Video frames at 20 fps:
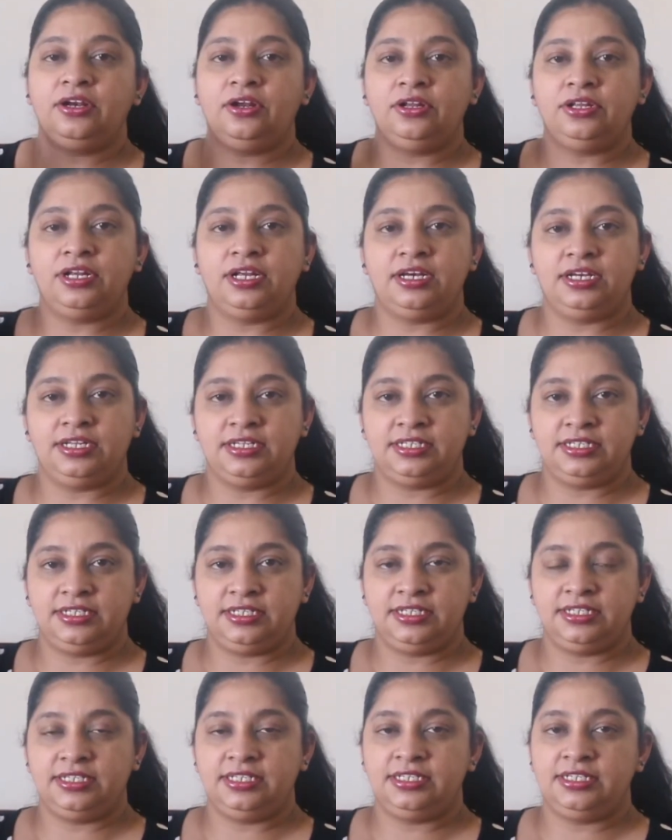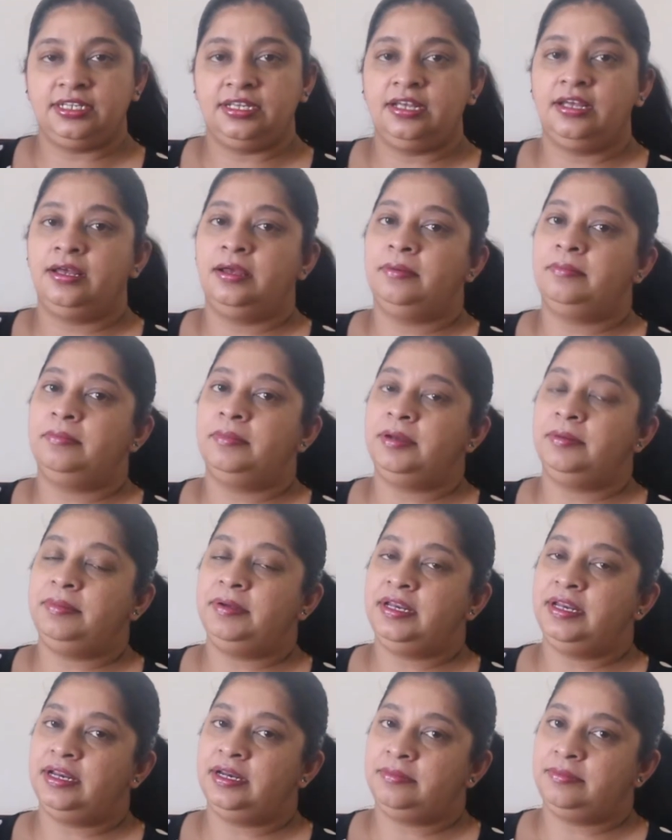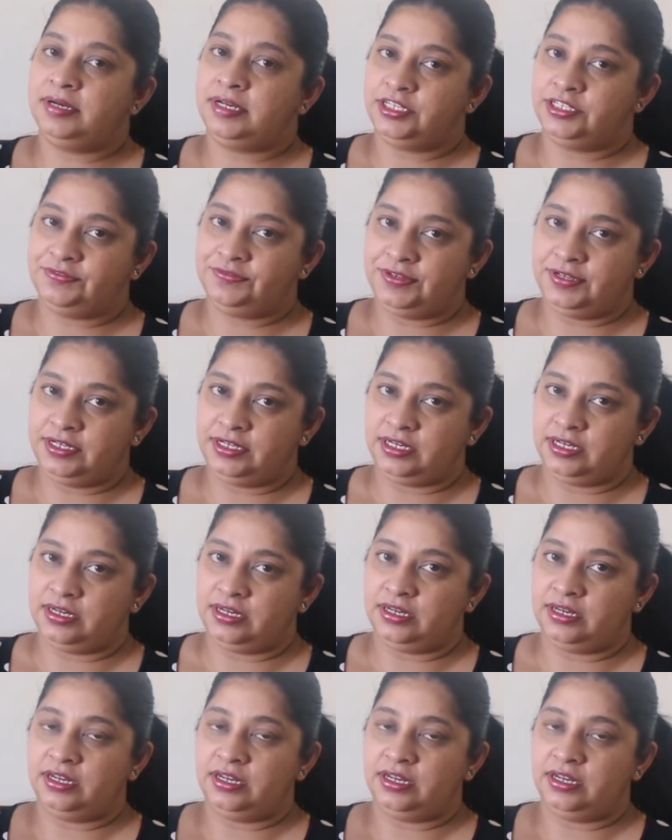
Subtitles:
on the list is baby-led breastfeeding.